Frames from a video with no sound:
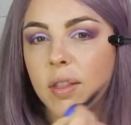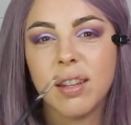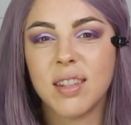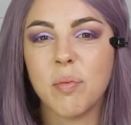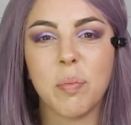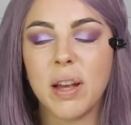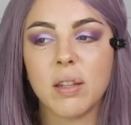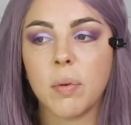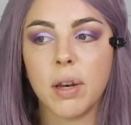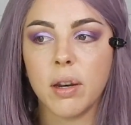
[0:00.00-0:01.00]
that's the
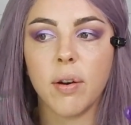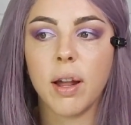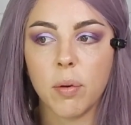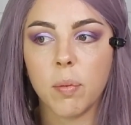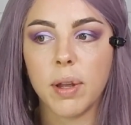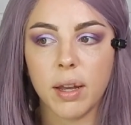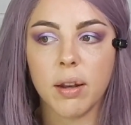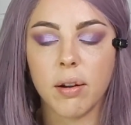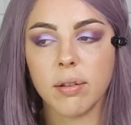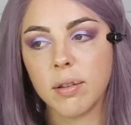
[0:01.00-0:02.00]
best way to know how to wing
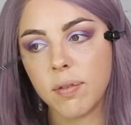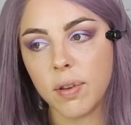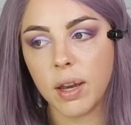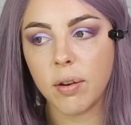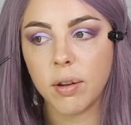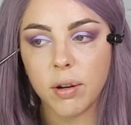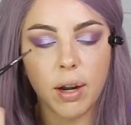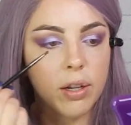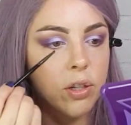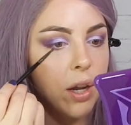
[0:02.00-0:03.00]
and also V out your
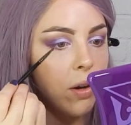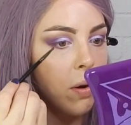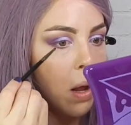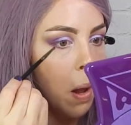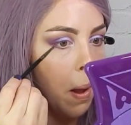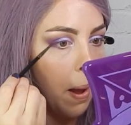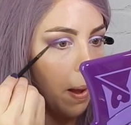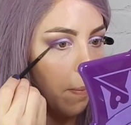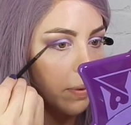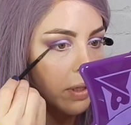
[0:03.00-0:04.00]
eyeshadow.
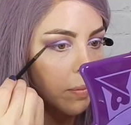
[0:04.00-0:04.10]
But